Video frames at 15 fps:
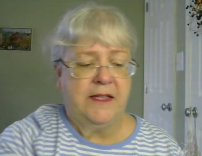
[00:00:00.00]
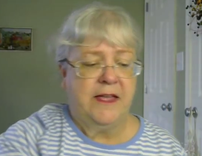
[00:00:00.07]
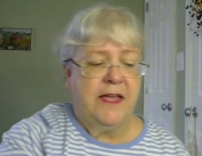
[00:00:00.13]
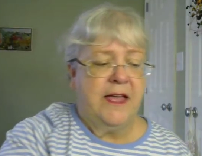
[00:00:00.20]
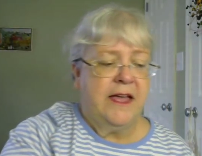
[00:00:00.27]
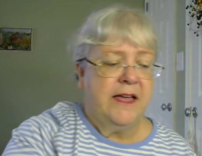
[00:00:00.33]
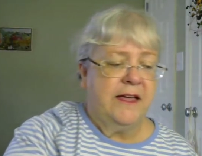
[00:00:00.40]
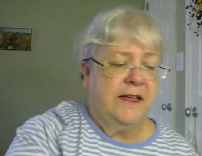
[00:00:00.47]

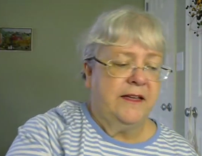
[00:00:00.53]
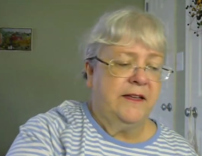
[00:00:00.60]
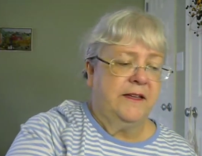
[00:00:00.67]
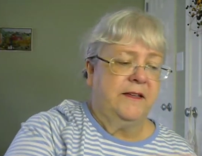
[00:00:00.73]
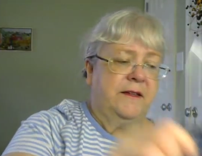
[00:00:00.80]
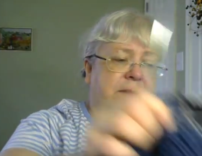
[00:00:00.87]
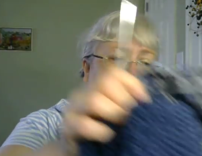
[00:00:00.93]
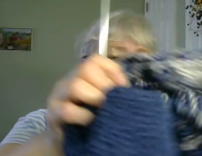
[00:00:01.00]

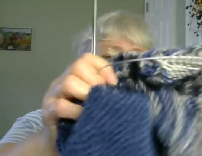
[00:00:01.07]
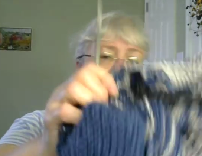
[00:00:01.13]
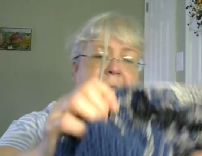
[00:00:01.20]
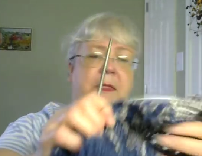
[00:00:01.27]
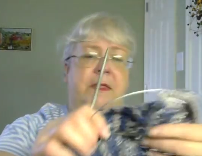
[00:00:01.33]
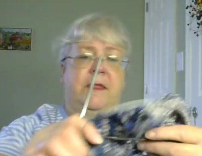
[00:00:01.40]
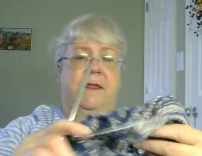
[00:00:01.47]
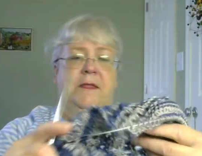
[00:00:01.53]

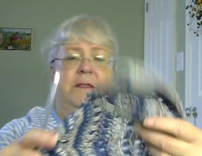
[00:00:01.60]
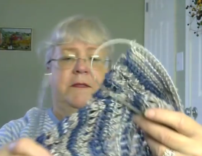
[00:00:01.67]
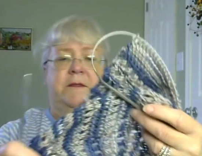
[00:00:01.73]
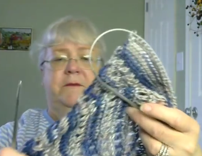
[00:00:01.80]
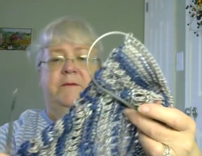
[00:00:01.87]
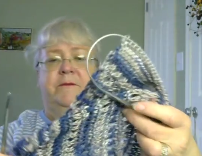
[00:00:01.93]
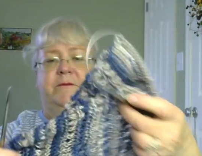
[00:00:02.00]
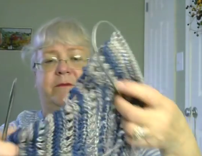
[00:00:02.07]

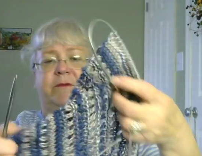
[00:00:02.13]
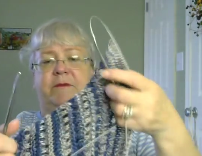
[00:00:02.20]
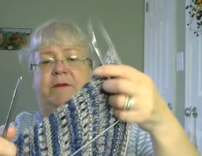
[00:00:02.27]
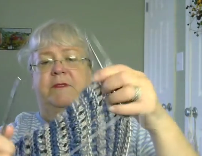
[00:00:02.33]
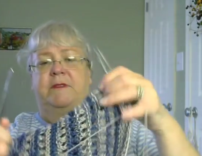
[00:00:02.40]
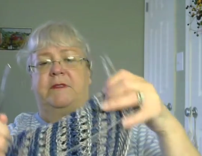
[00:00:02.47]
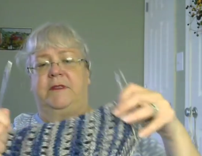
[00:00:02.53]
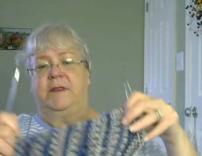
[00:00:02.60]

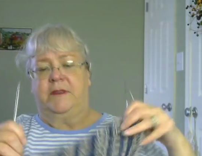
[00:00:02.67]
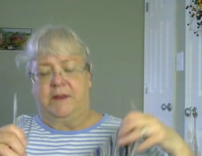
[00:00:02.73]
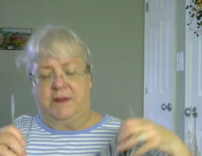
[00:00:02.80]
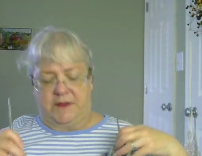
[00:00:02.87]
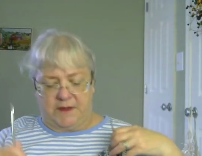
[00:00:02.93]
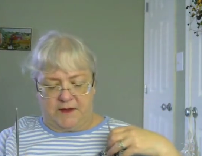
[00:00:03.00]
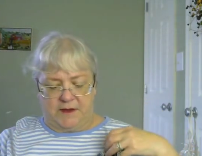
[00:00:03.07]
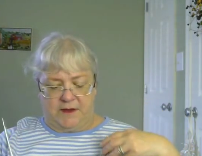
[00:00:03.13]

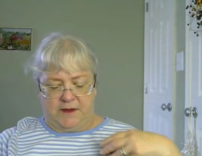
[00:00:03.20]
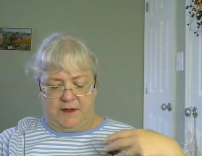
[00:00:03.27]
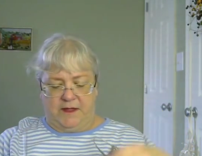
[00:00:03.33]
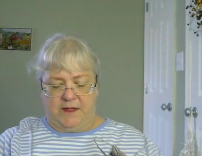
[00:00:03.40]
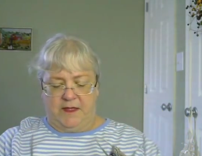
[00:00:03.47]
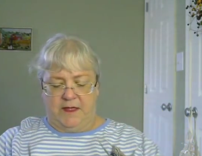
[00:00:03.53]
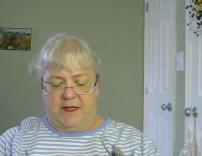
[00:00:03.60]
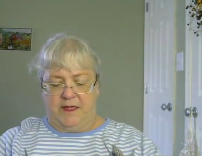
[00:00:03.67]

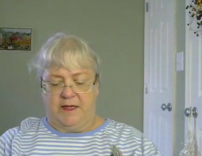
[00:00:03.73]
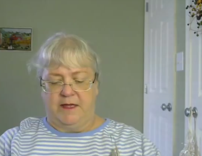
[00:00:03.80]
[no speech]